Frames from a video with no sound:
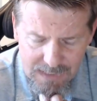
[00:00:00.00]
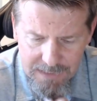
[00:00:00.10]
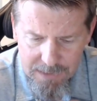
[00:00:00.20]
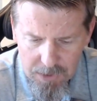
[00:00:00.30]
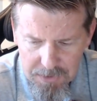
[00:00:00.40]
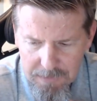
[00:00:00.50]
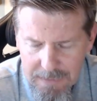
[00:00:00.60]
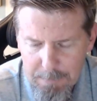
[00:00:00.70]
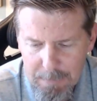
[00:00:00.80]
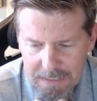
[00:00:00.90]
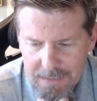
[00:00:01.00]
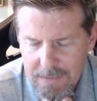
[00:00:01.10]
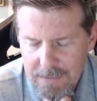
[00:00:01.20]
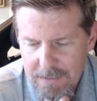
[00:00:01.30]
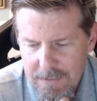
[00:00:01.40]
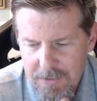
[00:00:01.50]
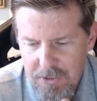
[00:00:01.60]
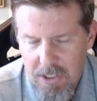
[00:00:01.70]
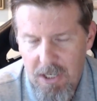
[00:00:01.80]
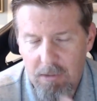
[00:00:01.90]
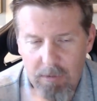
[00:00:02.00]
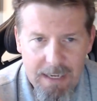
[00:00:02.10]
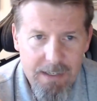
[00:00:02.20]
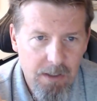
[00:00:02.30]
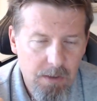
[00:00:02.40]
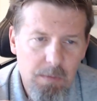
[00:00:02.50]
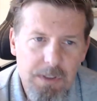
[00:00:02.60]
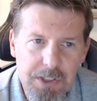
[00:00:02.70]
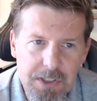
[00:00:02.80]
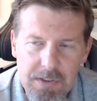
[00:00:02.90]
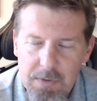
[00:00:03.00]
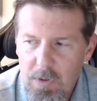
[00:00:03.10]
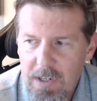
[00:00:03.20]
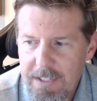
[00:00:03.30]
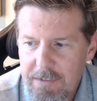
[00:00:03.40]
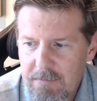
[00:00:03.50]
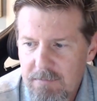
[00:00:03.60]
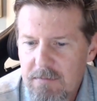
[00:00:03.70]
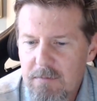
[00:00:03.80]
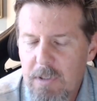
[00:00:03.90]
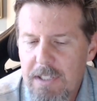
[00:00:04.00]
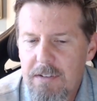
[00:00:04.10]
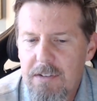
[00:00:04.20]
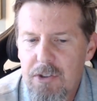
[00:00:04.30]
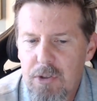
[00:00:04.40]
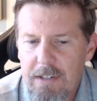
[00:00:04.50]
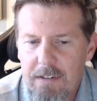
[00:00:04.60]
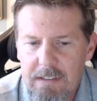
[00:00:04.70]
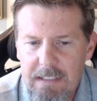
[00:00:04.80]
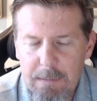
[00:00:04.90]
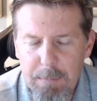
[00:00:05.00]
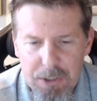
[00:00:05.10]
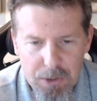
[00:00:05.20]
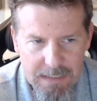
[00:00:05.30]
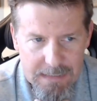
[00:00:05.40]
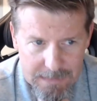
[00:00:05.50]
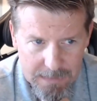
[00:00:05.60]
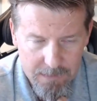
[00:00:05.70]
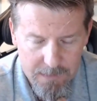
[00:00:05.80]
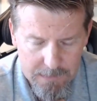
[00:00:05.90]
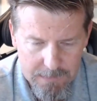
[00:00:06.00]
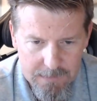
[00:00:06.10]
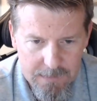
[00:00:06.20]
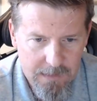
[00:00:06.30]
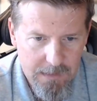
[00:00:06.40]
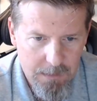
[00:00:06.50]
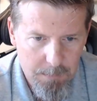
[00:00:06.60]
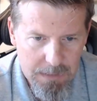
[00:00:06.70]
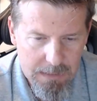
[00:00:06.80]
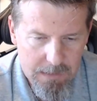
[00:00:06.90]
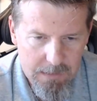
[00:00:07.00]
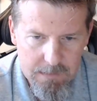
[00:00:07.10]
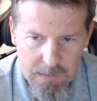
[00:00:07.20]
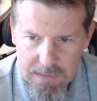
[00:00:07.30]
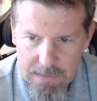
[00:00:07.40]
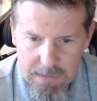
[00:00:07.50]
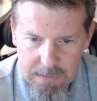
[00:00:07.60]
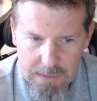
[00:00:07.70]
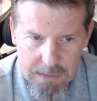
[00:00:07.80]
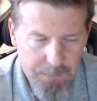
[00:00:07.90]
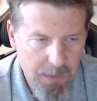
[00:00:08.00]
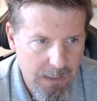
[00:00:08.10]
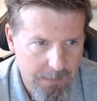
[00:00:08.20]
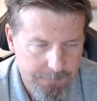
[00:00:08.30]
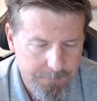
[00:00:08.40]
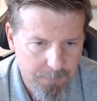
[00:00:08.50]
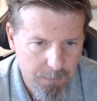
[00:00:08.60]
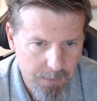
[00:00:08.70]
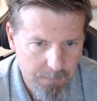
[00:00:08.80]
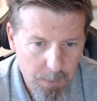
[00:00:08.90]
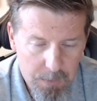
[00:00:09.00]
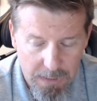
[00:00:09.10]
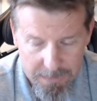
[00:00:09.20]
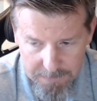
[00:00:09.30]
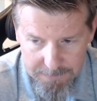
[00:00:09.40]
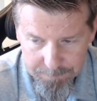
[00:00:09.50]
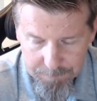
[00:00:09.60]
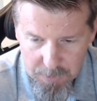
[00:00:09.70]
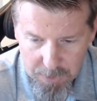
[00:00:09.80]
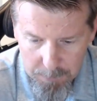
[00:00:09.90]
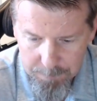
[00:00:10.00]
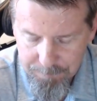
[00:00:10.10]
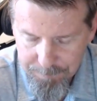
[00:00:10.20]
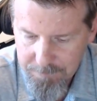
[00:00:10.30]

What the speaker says: And it also led me to Colorado, which is where I went to train at the Olympic Training Center in 1985 for road cycling. So